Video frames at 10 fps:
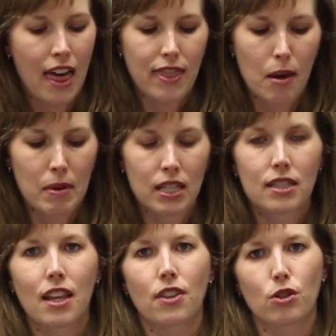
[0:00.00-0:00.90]
that
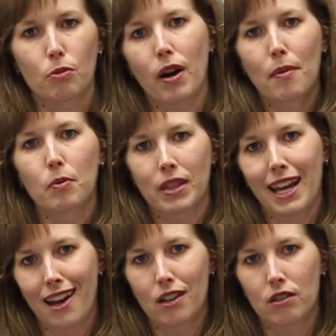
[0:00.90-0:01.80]
means that there's a problem with the
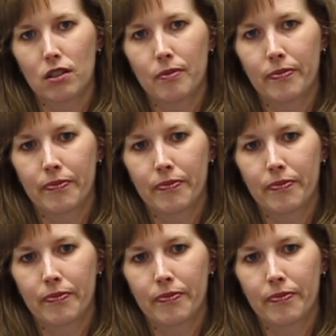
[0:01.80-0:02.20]
handle.